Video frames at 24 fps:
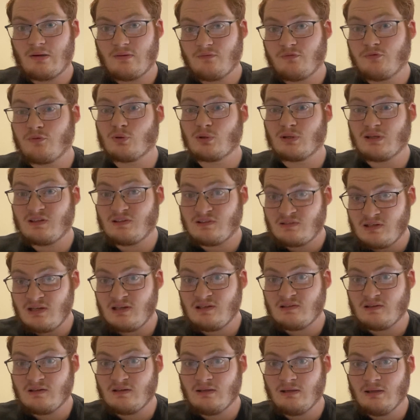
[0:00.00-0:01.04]
for the
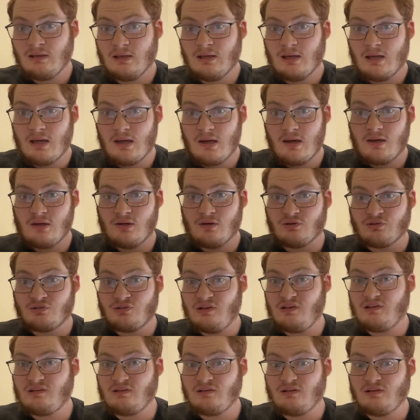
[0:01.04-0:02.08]
season, your
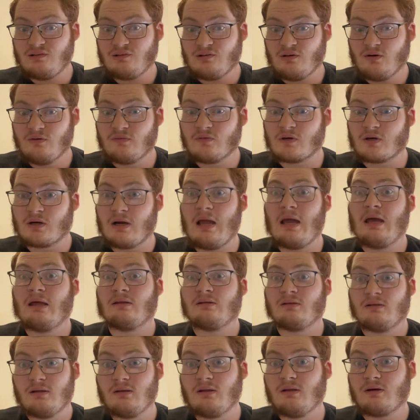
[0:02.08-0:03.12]
season is over.
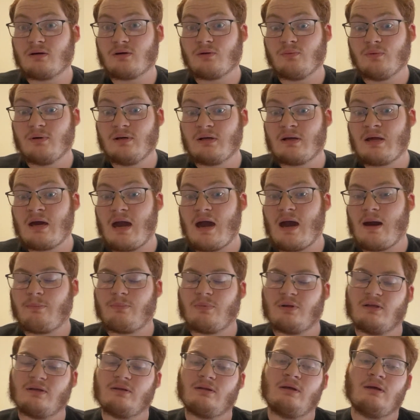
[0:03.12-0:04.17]
And look what
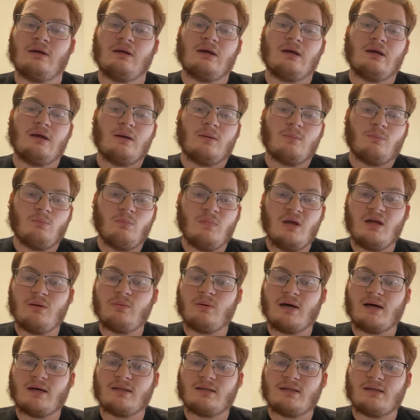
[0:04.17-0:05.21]
happened.
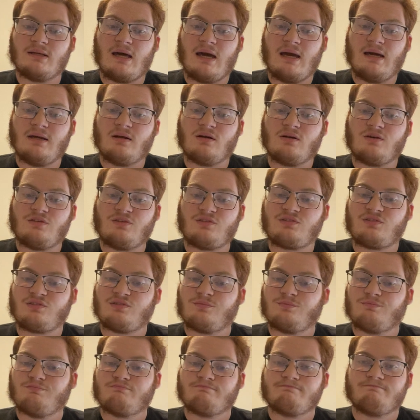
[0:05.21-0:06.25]
Meanwhile, the
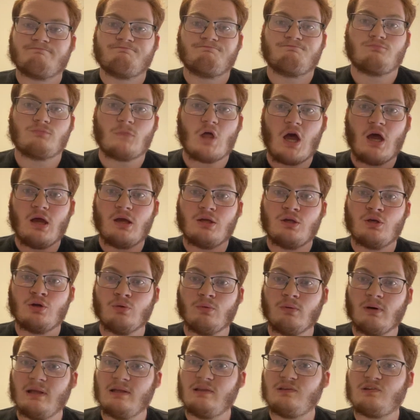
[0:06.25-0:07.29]
Niners, you
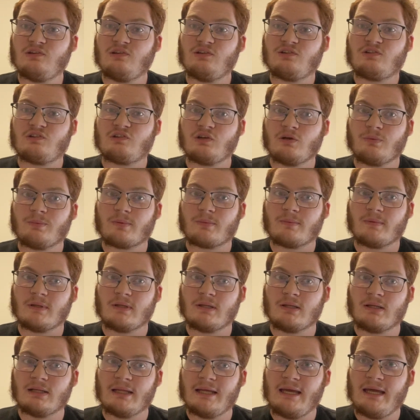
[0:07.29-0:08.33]
went to the Super
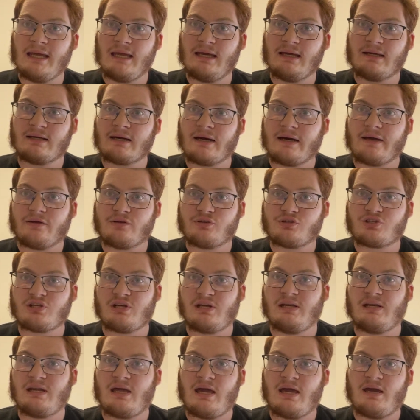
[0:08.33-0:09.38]
Bowl and Kyle
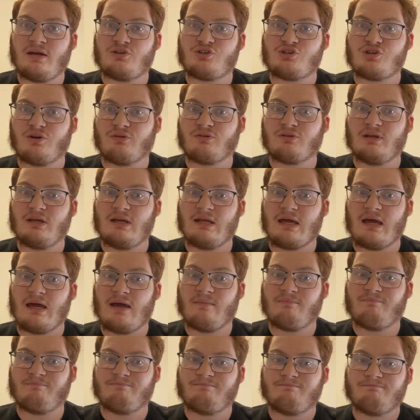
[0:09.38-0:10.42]
Shanahan choked it
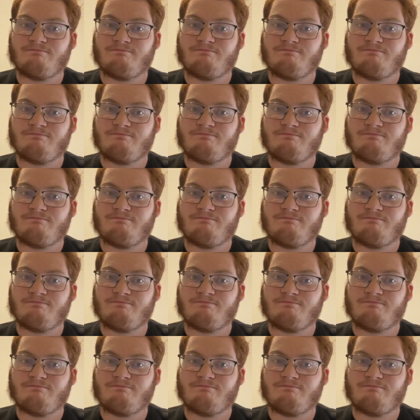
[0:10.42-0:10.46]
again.